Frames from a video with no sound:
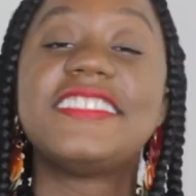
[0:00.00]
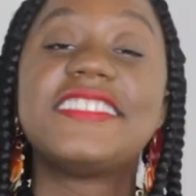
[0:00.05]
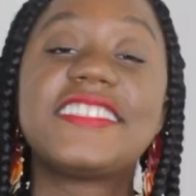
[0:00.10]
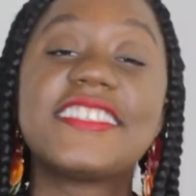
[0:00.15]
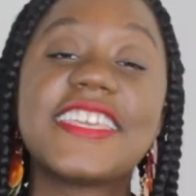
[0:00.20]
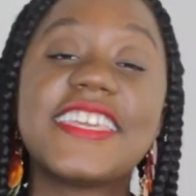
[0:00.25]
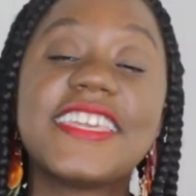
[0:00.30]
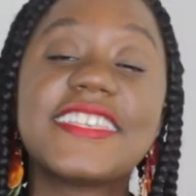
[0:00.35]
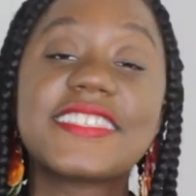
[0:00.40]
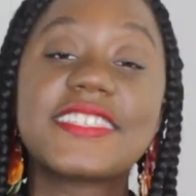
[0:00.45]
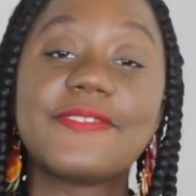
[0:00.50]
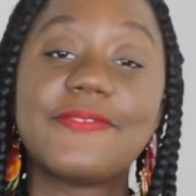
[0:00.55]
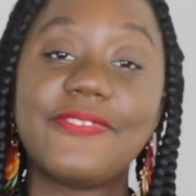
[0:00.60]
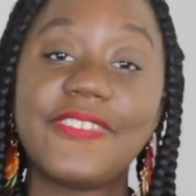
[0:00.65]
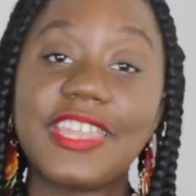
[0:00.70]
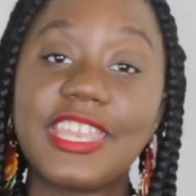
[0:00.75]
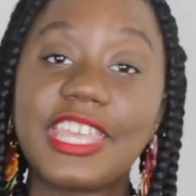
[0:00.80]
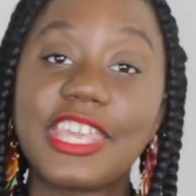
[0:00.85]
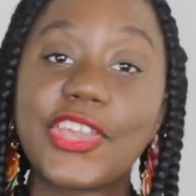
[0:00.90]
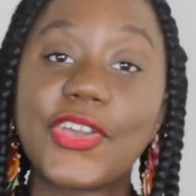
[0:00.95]
This
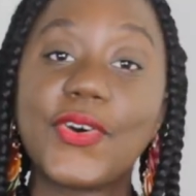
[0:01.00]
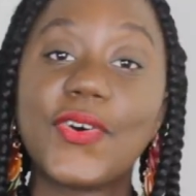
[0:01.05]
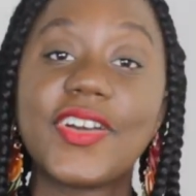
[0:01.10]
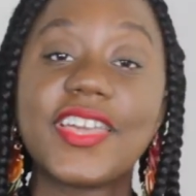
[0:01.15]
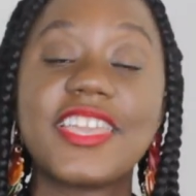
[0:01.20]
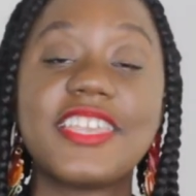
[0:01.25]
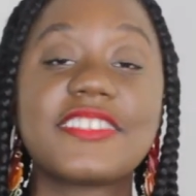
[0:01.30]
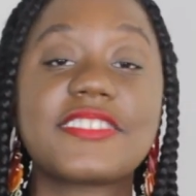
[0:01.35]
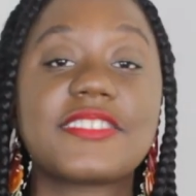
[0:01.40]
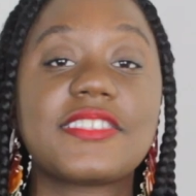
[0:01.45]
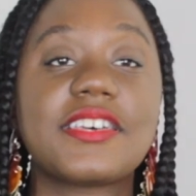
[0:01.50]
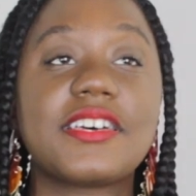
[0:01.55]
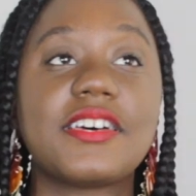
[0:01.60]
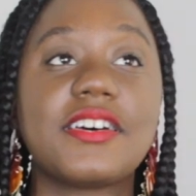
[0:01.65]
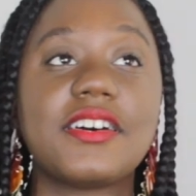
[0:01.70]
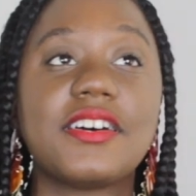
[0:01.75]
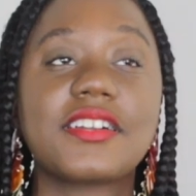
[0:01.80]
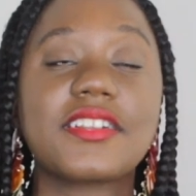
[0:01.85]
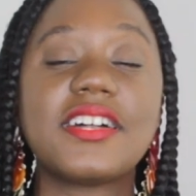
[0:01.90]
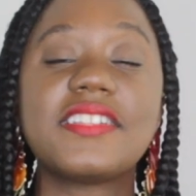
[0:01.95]
video is
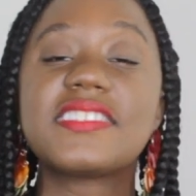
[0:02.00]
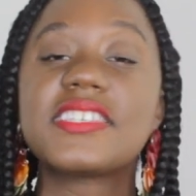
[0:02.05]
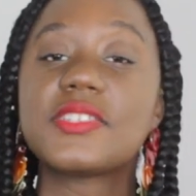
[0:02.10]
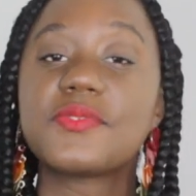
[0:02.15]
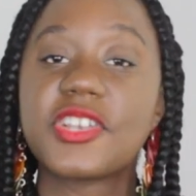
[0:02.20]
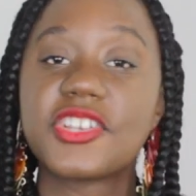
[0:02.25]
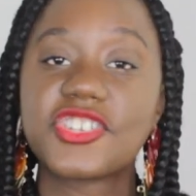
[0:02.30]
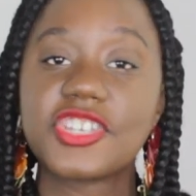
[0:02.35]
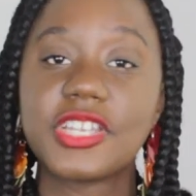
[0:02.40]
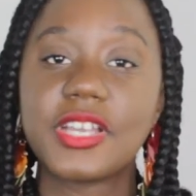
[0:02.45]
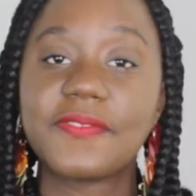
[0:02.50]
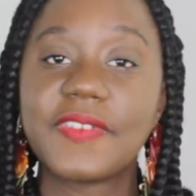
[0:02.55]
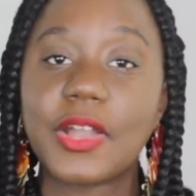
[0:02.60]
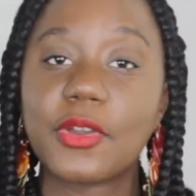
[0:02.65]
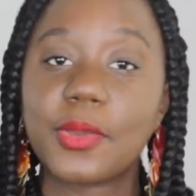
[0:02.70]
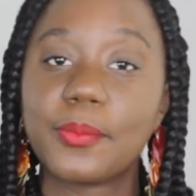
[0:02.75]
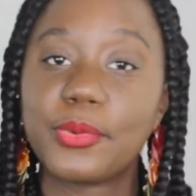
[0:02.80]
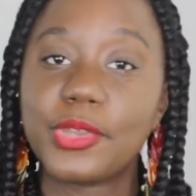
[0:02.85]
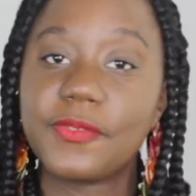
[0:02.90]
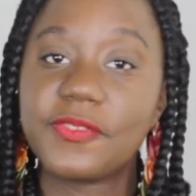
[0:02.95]
the continuation of
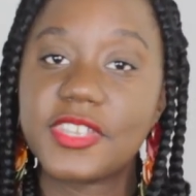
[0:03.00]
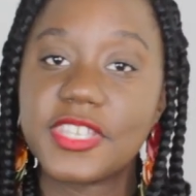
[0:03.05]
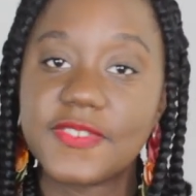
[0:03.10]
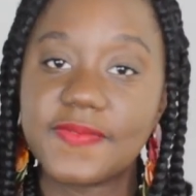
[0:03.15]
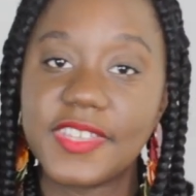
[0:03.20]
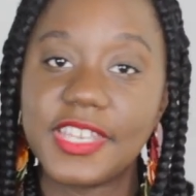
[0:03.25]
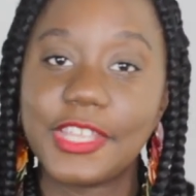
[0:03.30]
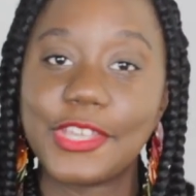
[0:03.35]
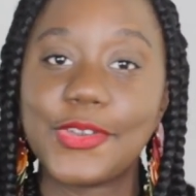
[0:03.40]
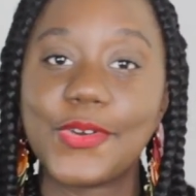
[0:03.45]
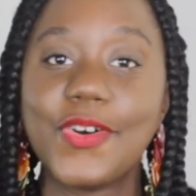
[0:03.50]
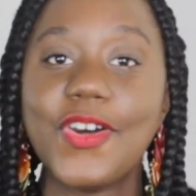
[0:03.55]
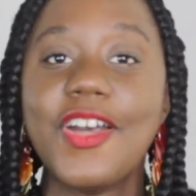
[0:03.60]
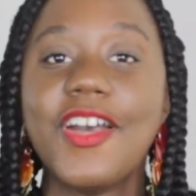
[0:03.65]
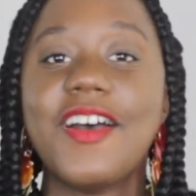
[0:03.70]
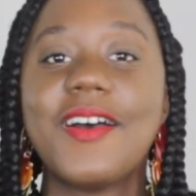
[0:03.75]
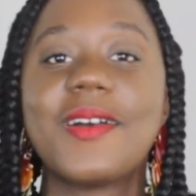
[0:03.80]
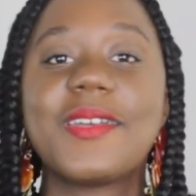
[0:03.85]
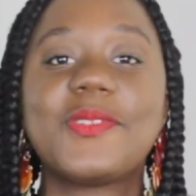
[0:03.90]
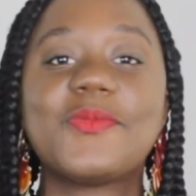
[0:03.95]
our previous video
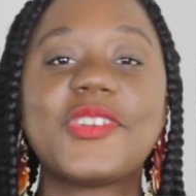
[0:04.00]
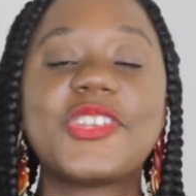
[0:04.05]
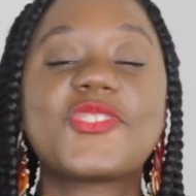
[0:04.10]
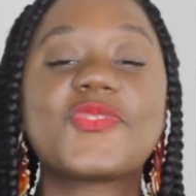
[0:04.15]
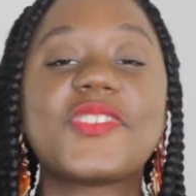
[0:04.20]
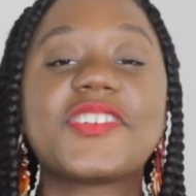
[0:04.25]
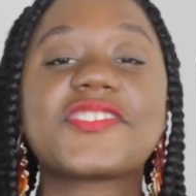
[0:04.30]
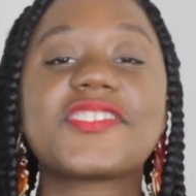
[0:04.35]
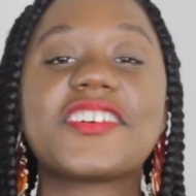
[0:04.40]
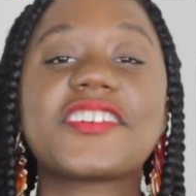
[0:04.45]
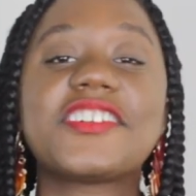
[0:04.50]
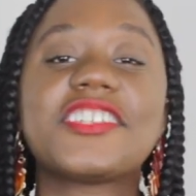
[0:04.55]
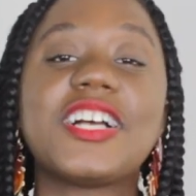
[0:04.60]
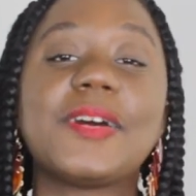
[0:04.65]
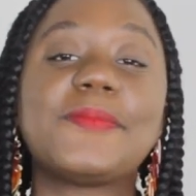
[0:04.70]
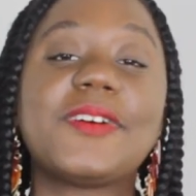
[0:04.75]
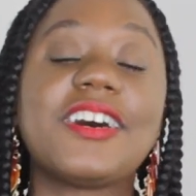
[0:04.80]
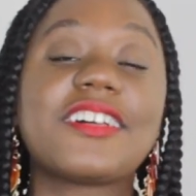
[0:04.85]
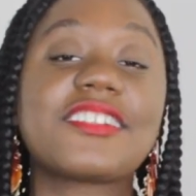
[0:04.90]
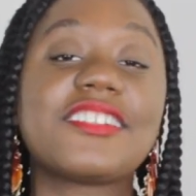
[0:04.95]
in which we're talking
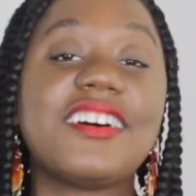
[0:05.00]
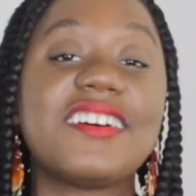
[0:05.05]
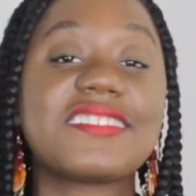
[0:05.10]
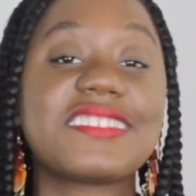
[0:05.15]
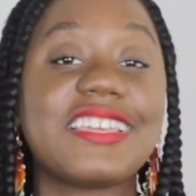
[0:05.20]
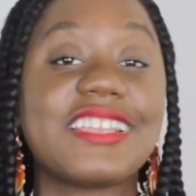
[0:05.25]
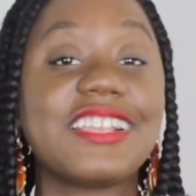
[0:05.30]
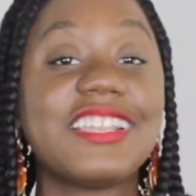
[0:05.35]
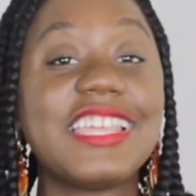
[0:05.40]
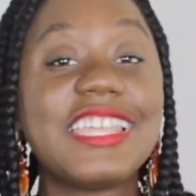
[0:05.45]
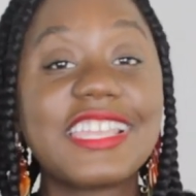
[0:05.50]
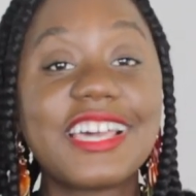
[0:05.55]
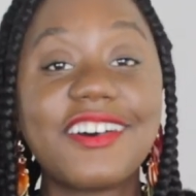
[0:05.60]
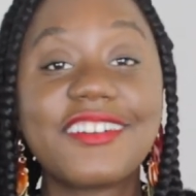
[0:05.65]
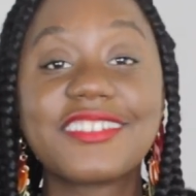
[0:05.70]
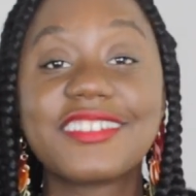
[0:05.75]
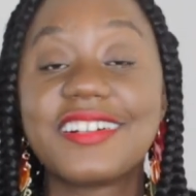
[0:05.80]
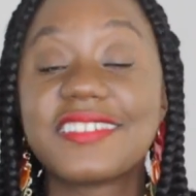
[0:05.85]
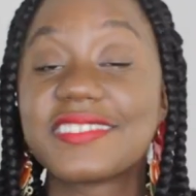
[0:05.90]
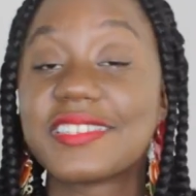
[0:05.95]
about closet
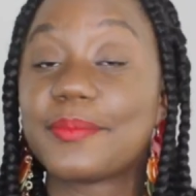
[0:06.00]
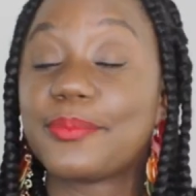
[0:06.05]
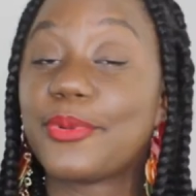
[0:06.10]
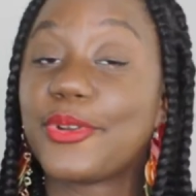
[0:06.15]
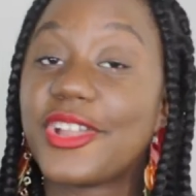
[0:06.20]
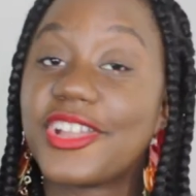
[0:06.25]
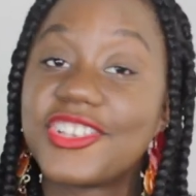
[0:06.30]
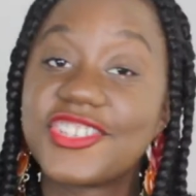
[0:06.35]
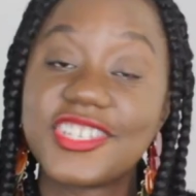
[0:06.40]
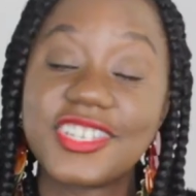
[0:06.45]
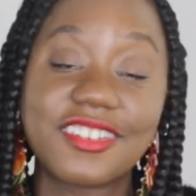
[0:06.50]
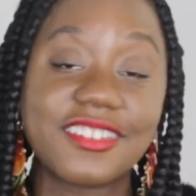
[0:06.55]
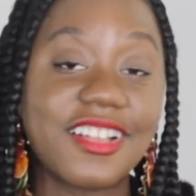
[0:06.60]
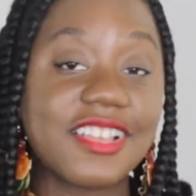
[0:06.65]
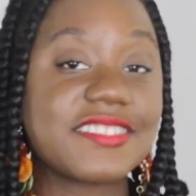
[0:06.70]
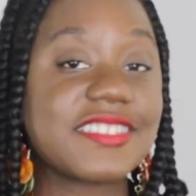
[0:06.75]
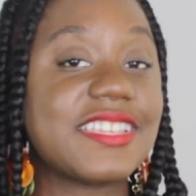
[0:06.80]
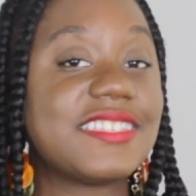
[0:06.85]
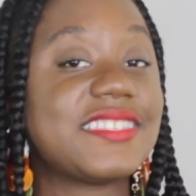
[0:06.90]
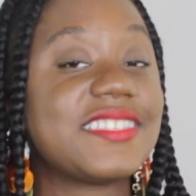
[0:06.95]
cleanup, closet purging,
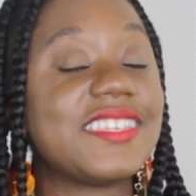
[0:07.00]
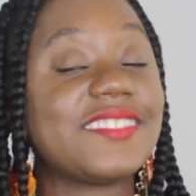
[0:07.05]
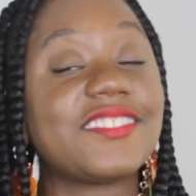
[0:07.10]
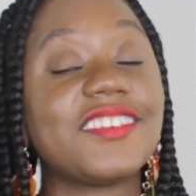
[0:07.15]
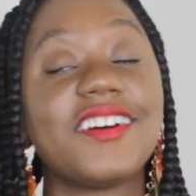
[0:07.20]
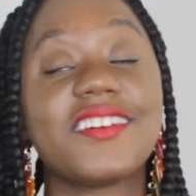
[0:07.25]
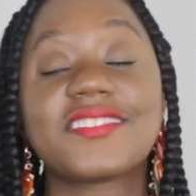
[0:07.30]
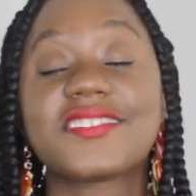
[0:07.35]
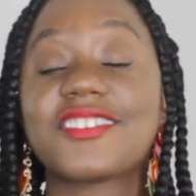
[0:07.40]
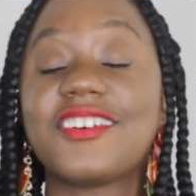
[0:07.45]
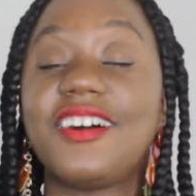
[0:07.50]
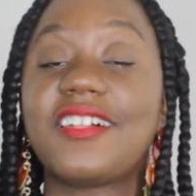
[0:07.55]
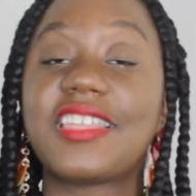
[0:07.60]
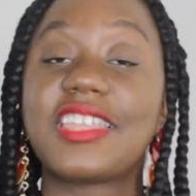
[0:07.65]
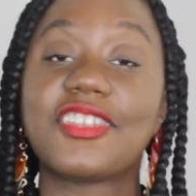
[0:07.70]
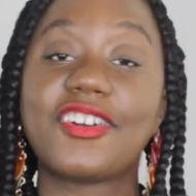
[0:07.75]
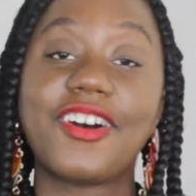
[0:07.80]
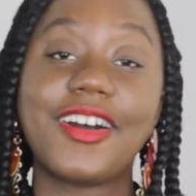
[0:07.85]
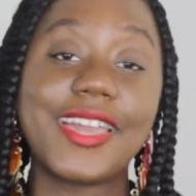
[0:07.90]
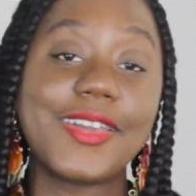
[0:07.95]
closet detox, call
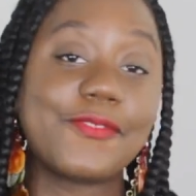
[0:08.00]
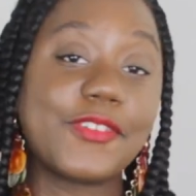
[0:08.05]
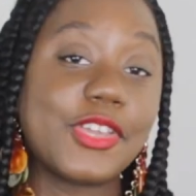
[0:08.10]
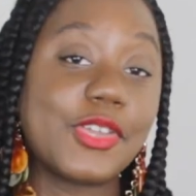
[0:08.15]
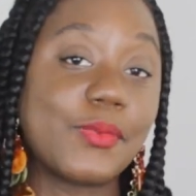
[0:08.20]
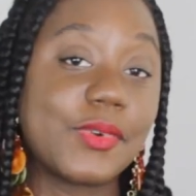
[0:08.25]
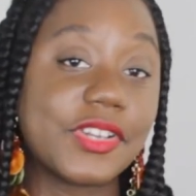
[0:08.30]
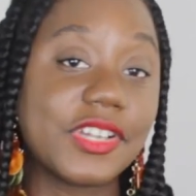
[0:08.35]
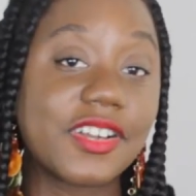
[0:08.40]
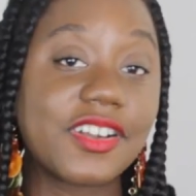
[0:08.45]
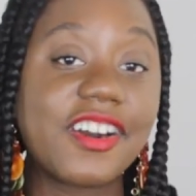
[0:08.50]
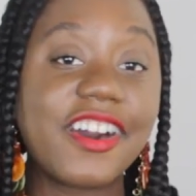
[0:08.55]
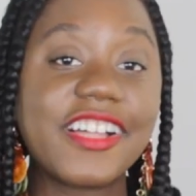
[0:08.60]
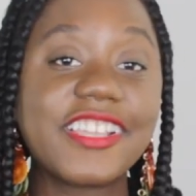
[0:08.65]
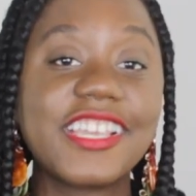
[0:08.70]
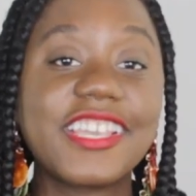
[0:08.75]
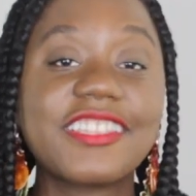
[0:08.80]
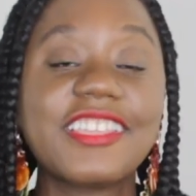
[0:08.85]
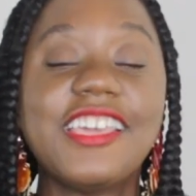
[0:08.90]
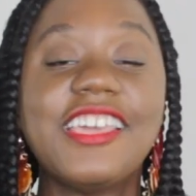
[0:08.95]
it however you want to call
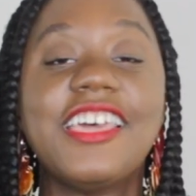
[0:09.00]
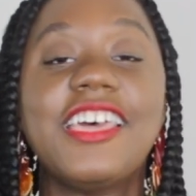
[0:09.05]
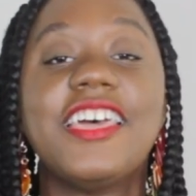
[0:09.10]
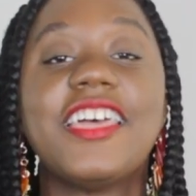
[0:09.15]
it.